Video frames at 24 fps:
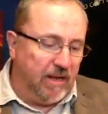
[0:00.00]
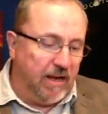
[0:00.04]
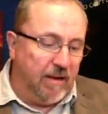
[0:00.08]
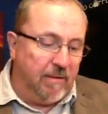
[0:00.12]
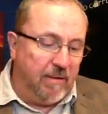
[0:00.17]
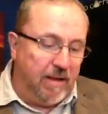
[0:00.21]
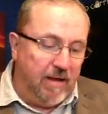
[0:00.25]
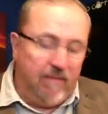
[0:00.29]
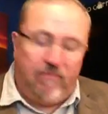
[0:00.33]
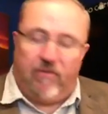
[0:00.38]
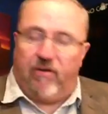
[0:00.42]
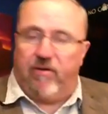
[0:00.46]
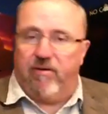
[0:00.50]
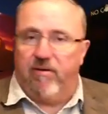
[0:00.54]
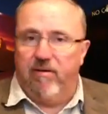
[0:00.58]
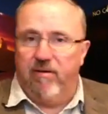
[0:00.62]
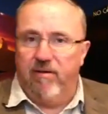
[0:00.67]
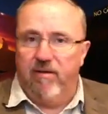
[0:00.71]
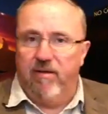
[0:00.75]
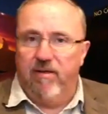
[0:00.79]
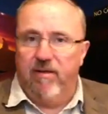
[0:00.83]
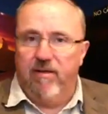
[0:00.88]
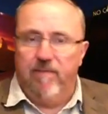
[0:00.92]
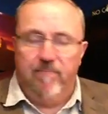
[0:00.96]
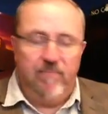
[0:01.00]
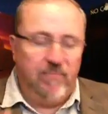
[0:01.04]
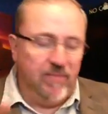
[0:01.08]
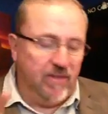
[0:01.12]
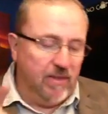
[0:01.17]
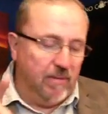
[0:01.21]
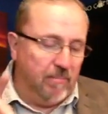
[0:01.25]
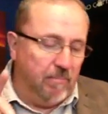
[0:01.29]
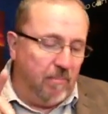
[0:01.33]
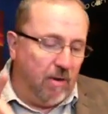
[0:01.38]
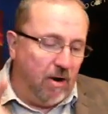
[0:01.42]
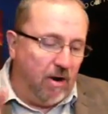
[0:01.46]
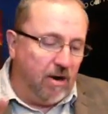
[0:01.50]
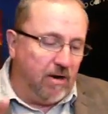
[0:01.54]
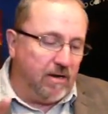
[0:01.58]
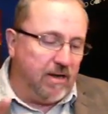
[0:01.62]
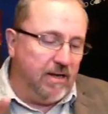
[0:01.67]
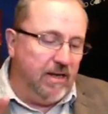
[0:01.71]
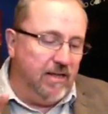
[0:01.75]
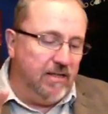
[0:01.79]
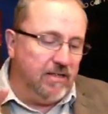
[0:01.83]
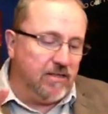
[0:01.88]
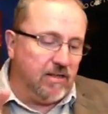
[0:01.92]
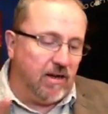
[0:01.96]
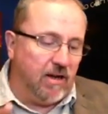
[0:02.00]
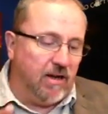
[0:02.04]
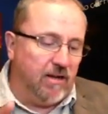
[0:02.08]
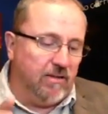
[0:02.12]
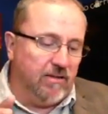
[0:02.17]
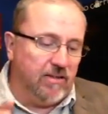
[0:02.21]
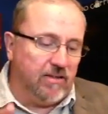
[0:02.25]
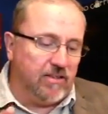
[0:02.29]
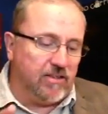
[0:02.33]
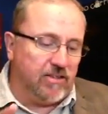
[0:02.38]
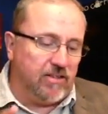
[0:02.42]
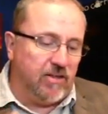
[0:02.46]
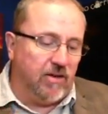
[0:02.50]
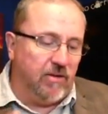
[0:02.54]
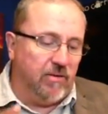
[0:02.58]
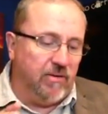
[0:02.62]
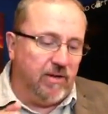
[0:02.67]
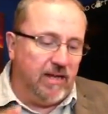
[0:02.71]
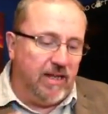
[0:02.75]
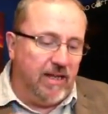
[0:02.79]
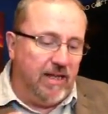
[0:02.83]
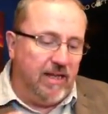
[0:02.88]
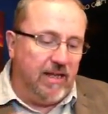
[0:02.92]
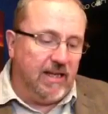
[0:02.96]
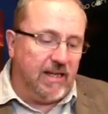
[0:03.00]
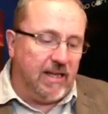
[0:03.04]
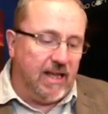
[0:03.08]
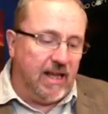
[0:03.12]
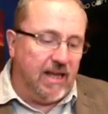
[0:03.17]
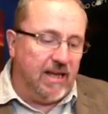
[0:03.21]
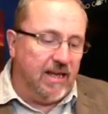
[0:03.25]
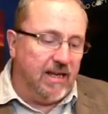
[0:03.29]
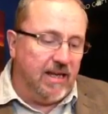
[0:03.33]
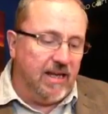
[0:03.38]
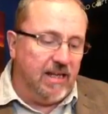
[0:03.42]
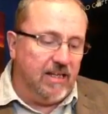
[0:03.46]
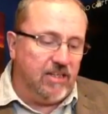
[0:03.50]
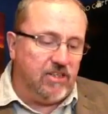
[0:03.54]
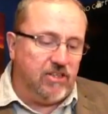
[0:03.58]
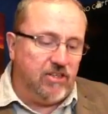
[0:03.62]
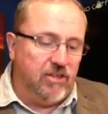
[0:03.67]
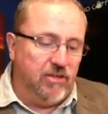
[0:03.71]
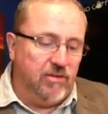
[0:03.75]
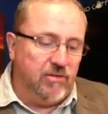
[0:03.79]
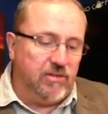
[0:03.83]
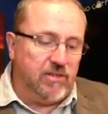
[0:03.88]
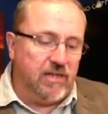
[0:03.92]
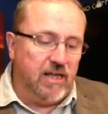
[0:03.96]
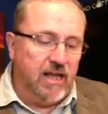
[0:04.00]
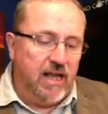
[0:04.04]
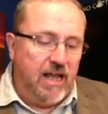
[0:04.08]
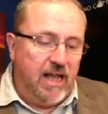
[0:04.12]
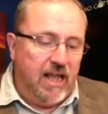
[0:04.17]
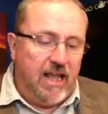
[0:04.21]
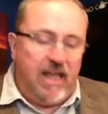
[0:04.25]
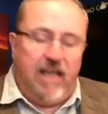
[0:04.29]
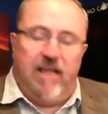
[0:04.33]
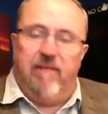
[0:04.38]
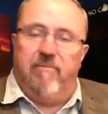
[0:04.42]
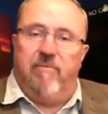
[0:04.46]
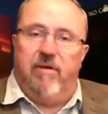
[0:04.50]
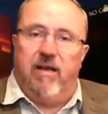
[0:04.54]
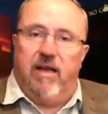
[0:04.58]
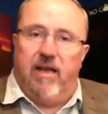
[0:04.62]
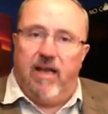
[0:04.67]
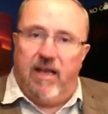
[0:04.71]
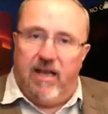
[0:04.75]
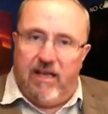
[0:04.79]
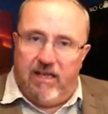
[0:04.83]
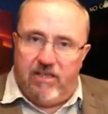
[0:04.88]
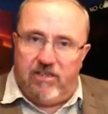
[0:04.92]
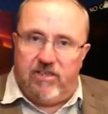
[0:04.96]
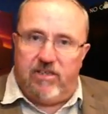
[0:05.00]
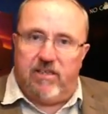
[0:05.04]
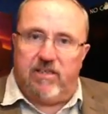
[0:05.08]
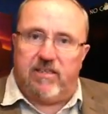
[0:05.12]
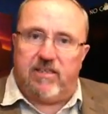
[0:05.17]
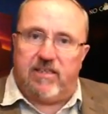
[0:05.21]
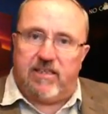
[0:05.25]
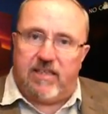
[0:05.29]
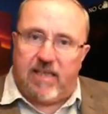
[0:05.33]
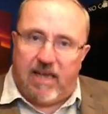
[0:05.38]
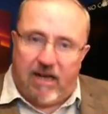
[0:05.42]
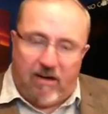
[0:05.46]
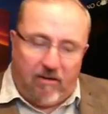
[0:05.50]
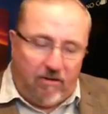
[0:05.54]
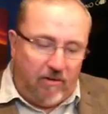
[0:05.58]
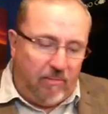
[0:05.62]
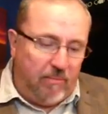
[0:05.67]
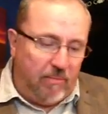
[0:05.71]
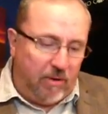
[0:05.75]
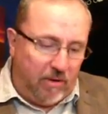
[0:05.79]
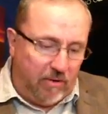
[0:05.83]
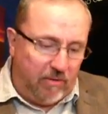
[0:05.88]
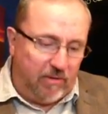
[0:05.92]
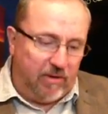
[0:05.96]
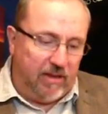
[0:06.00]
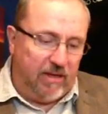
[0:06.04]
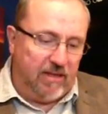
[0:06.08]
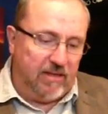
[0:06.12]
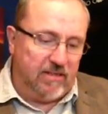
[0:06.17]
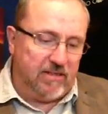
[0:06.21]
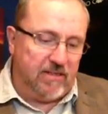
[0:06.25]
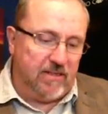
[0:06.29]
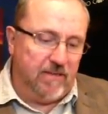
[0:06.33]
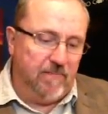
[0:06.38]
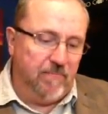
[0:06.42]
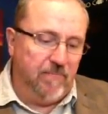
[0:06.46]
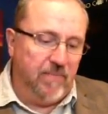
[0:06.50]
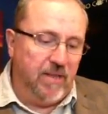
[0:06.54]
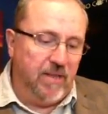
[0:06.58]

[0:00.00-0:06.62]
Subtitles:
However, the markings on the stone indicated its use in religious ceremonies